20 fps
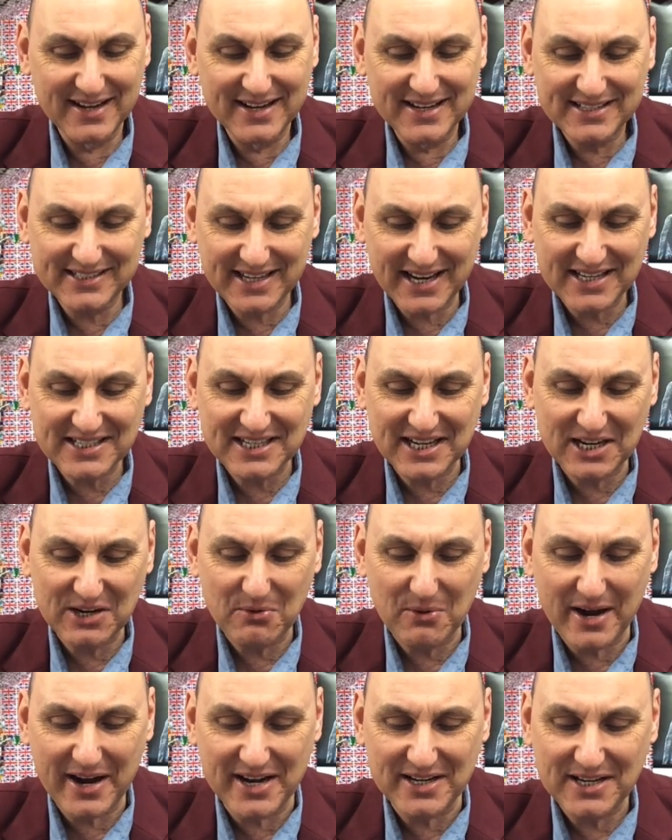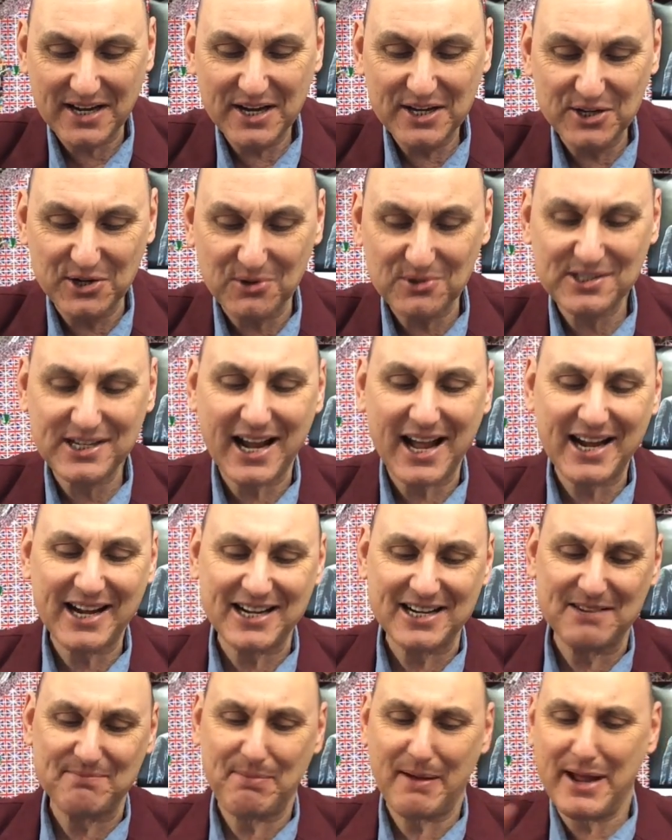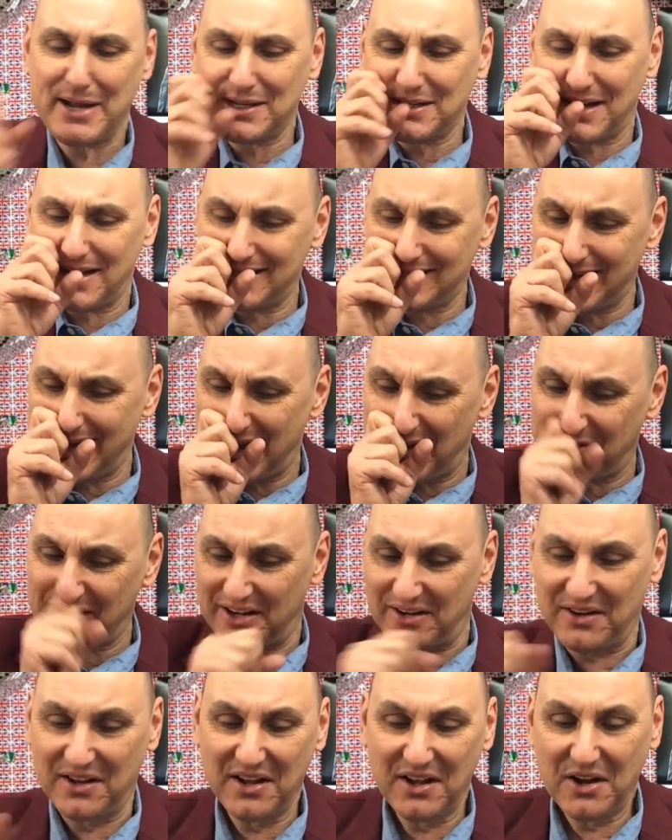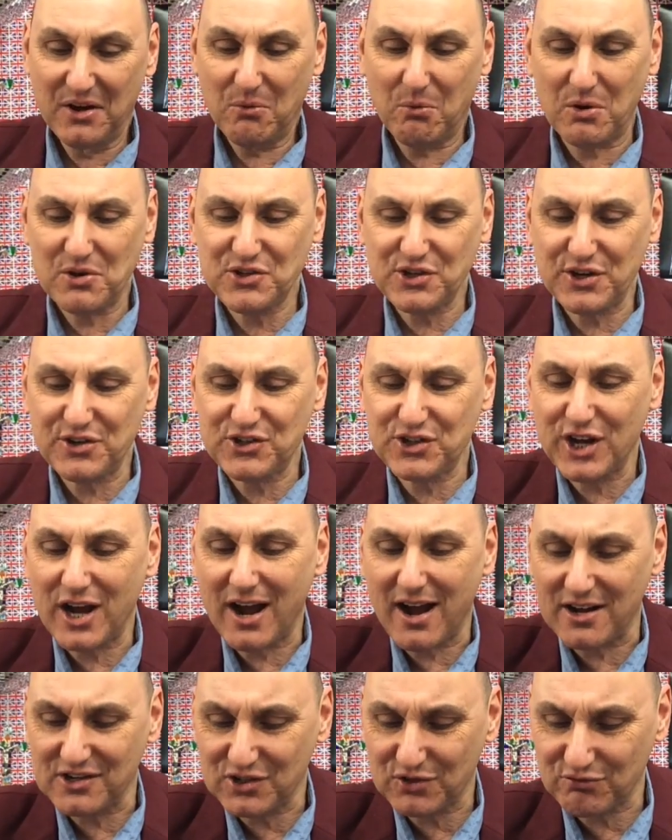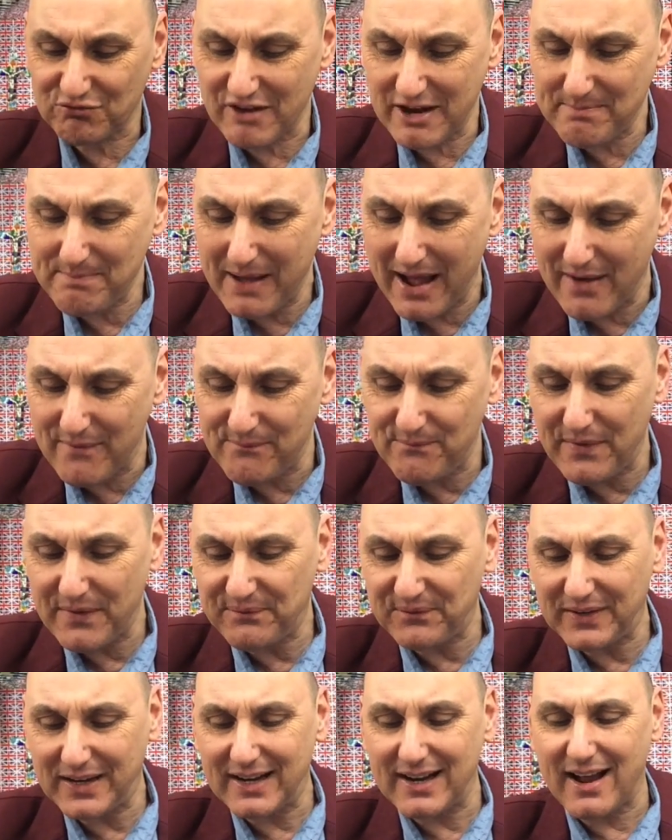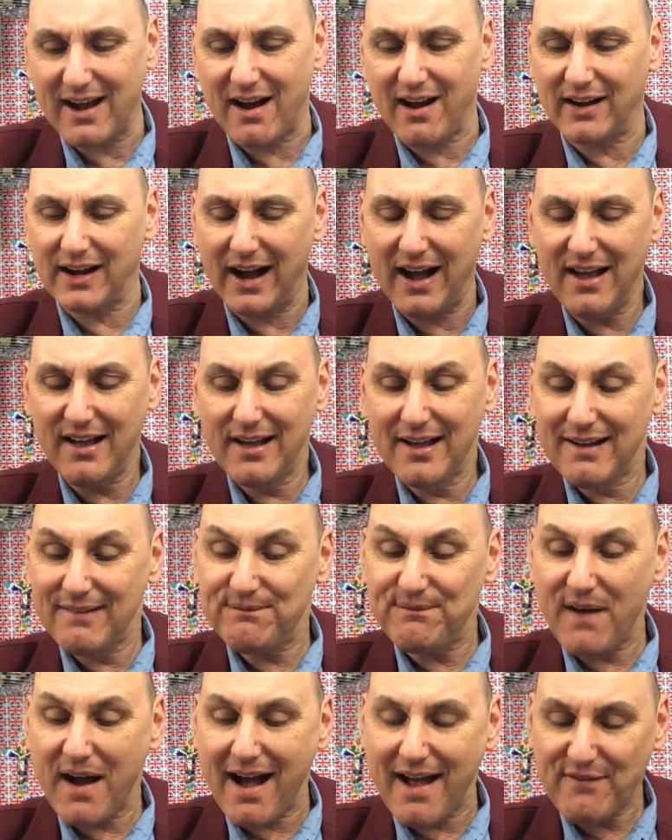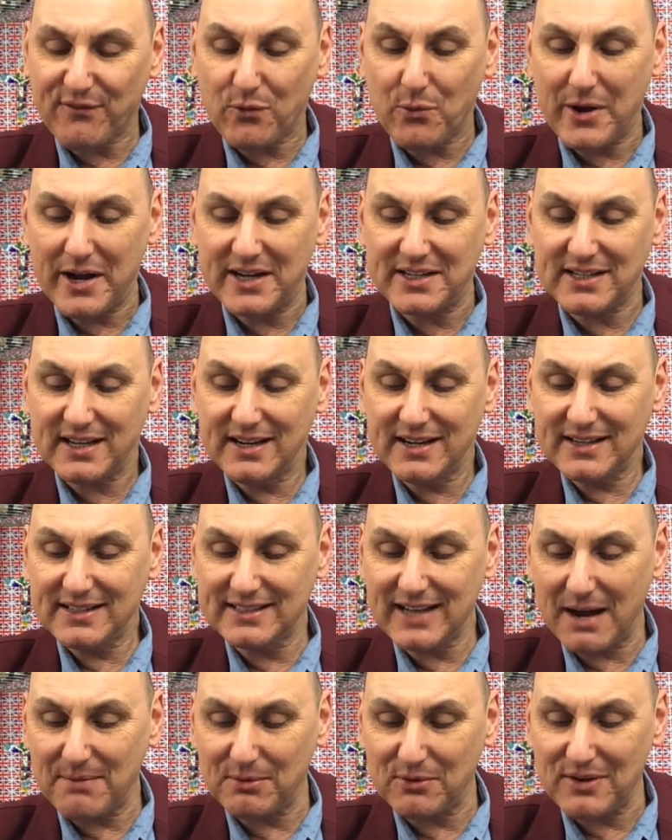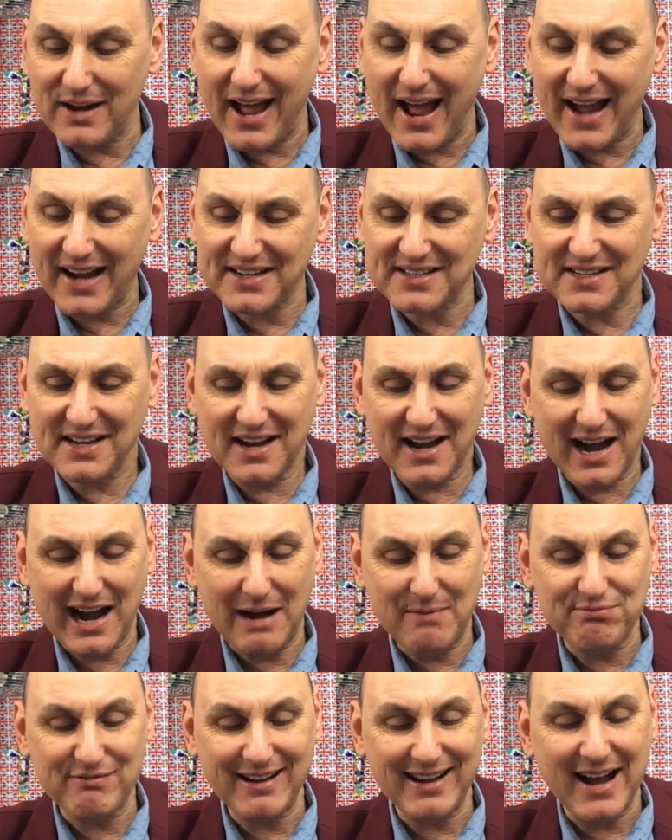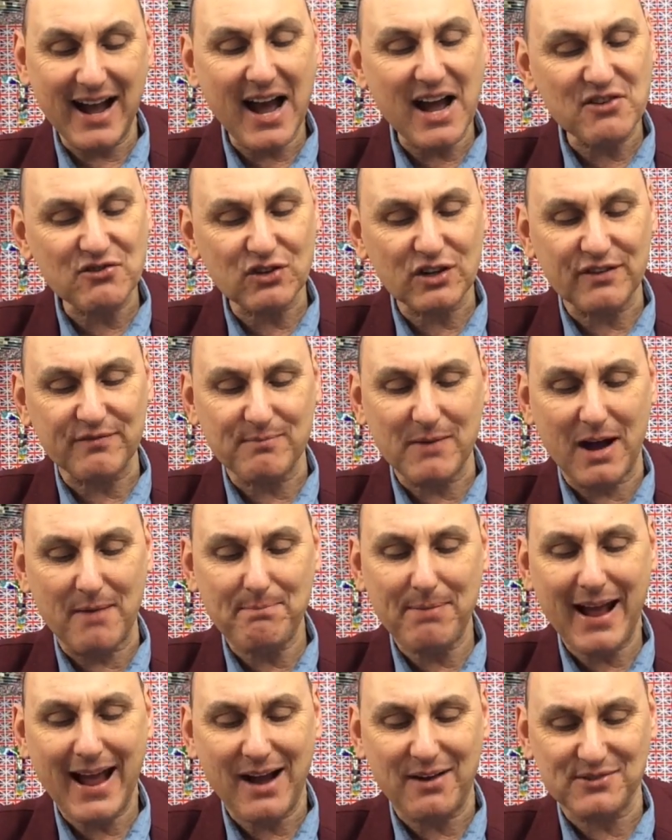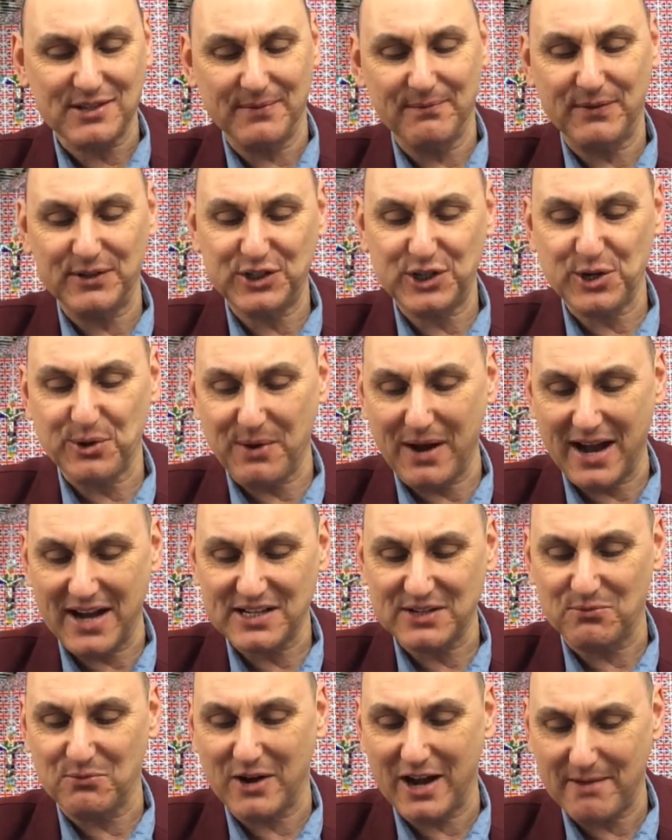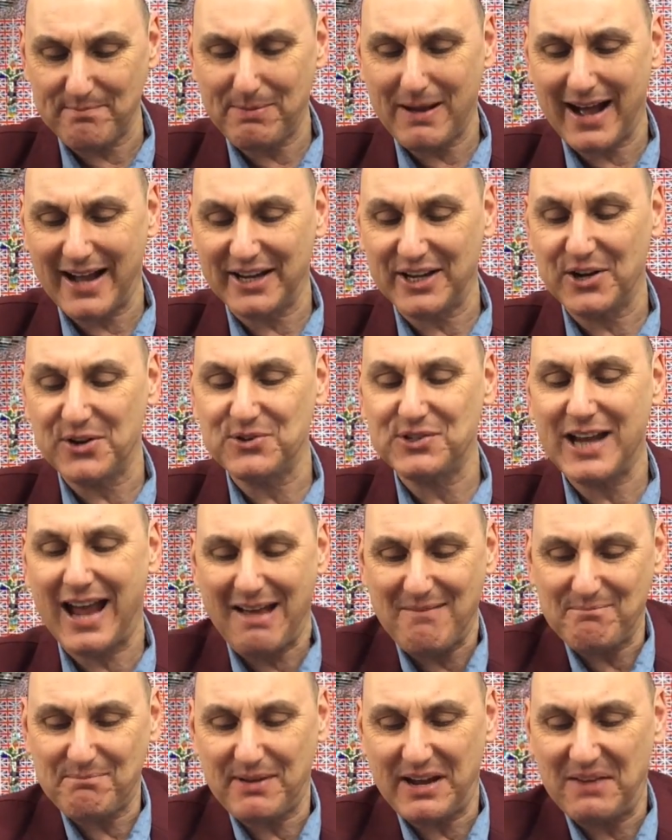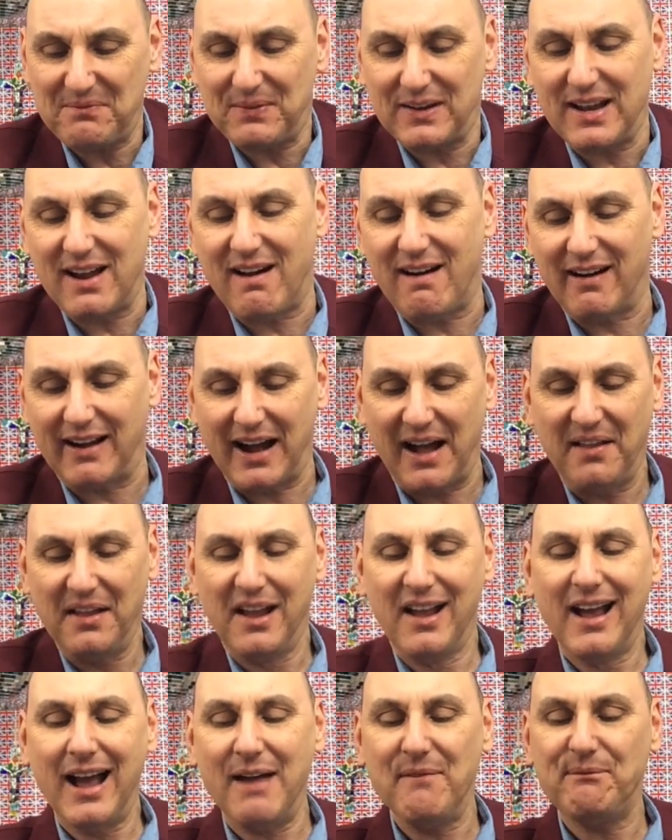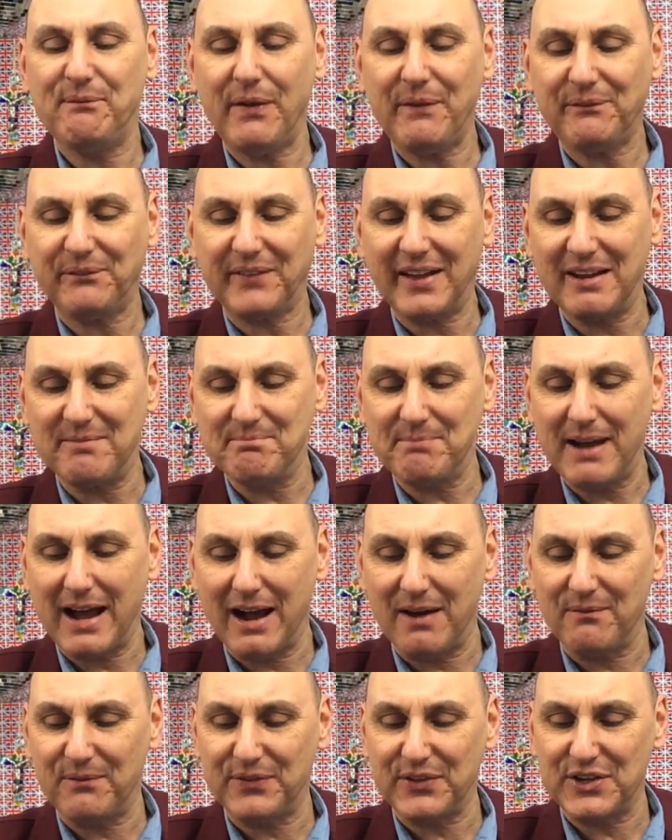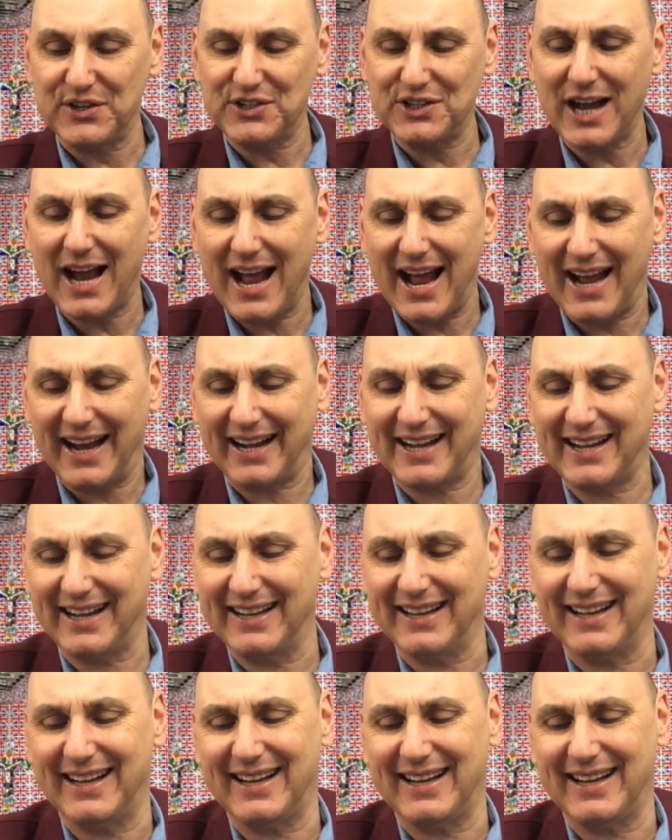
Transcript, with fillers: 60 quid. You're taking the piss, I tell you. What do you charge? £3.50 a lager, 5 quid, double lax. I'll bring a 100 of my pals in for two hours and we'll pay you 10p for lager and £15 for the jack.